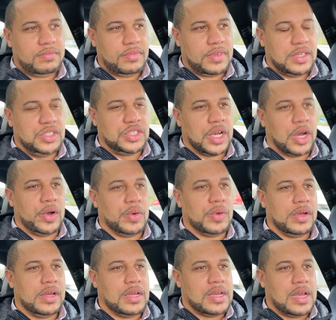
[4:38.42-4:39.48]
So
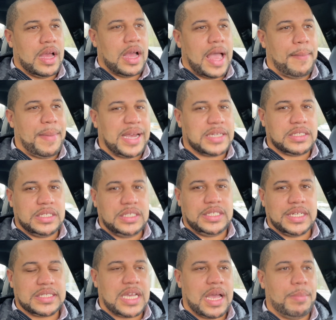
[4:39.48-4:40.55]
I'm actually
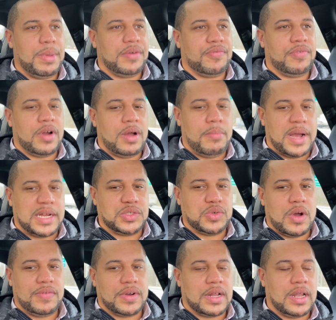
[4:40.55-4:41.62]
just coming from my
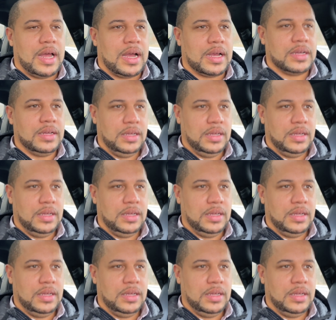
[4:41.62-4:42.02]
12 o'clock.